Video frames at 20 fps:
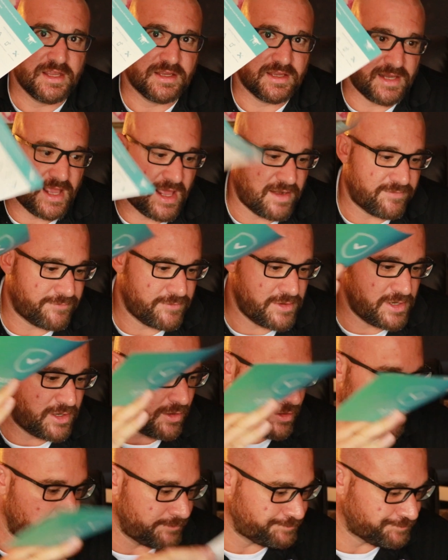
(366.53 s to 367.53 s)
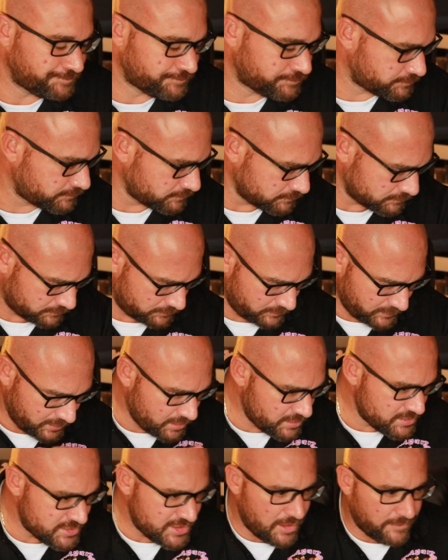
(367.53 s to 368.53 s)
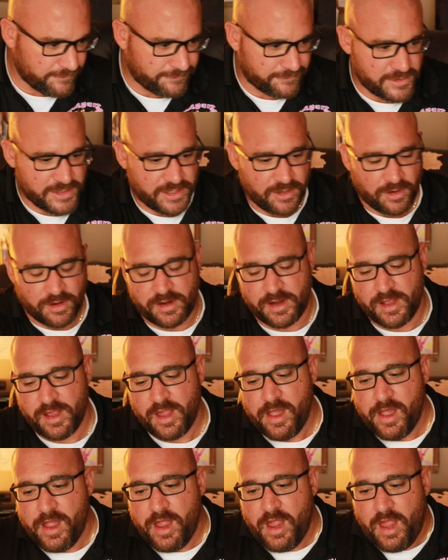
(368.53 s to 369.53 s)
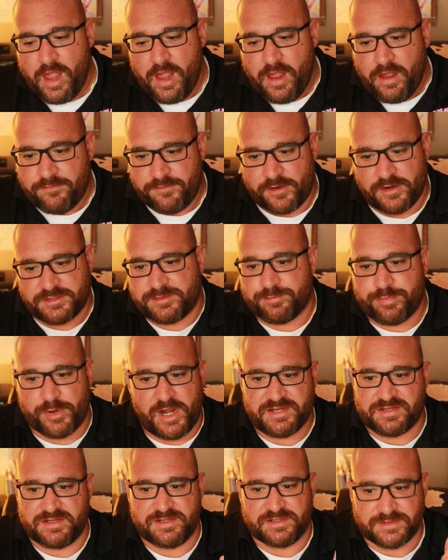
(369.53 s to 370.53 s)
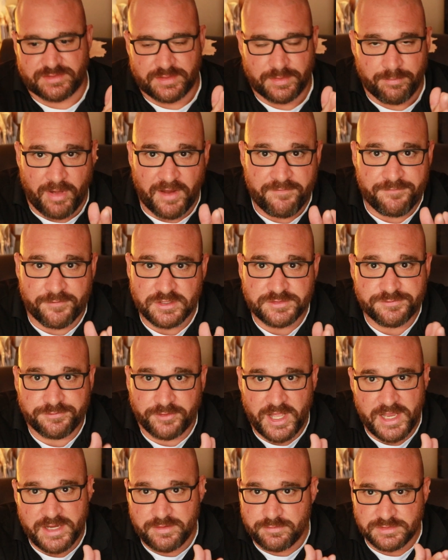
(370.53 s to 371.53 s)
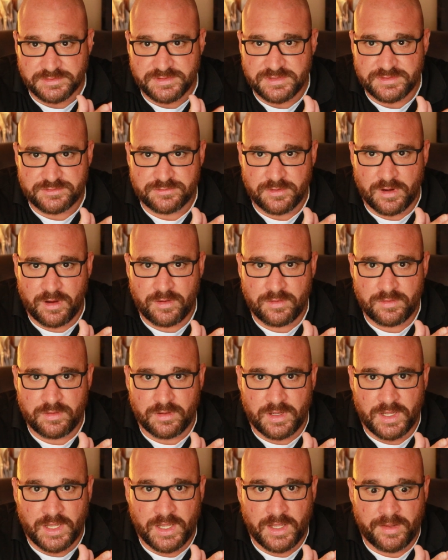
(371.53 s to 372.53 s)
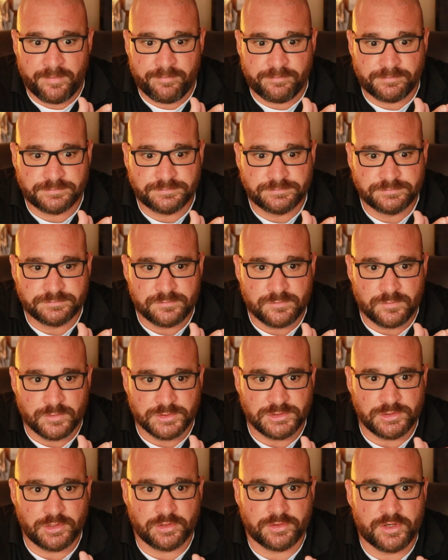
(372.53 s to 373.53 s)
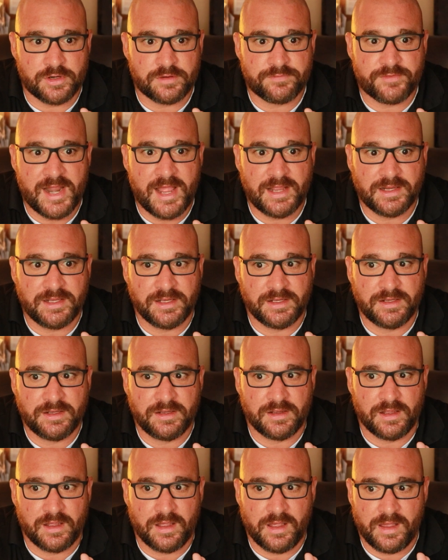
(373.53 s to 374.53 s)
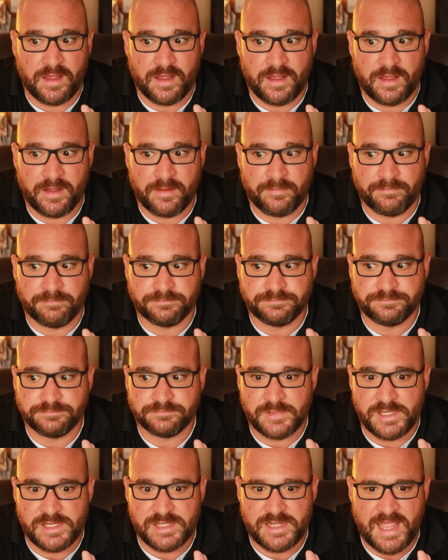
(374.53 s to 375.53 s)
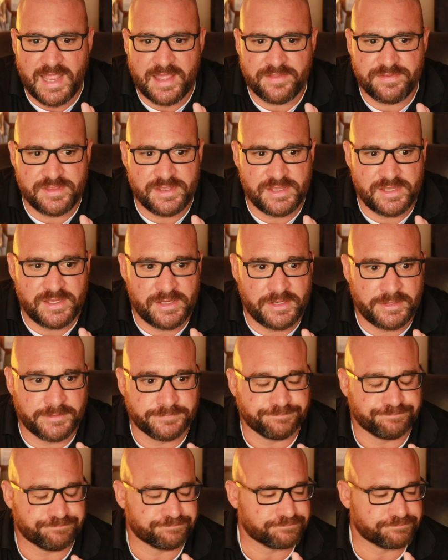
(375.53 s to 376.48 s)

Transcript: get out of free card. Jail free card. First impressions. My first flight with this drone was a little nerve-wracking. It had the